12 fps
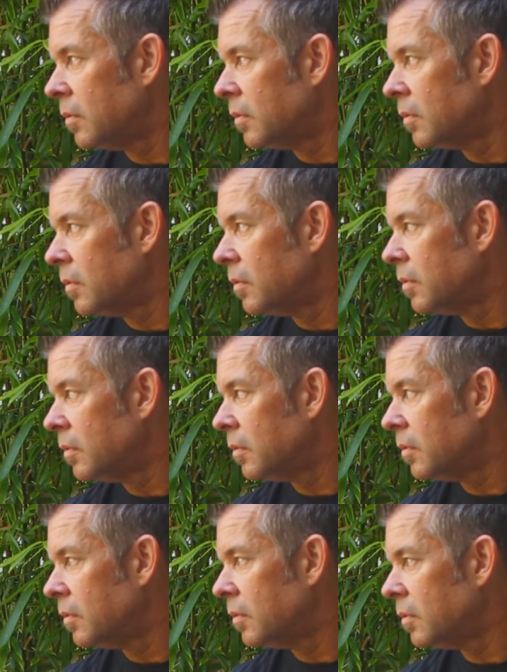
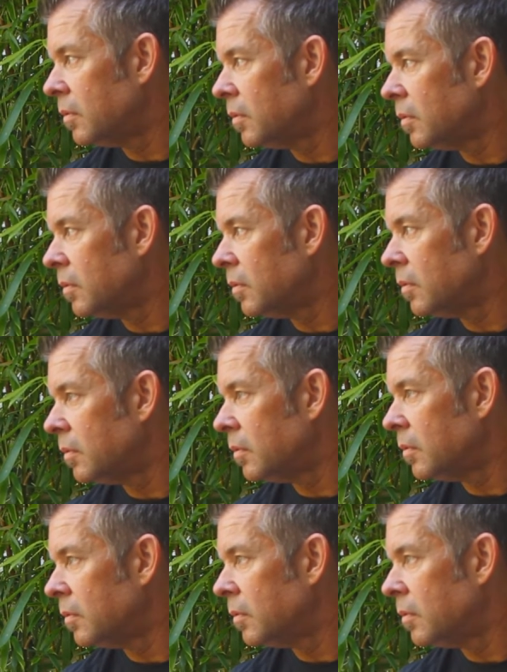
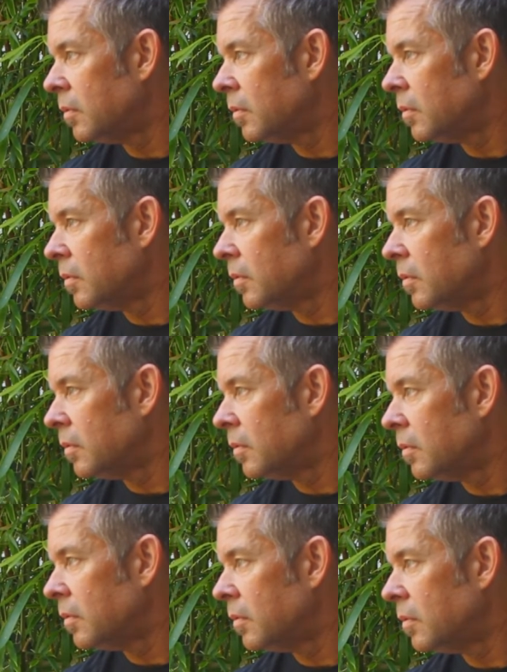
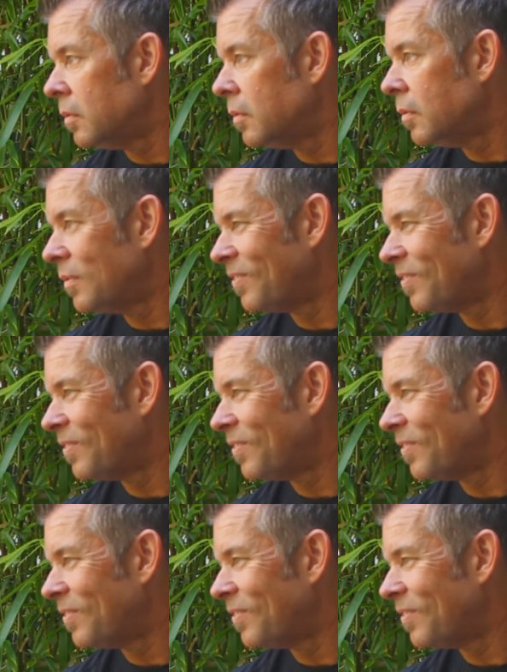No words are spoken by the person on screen.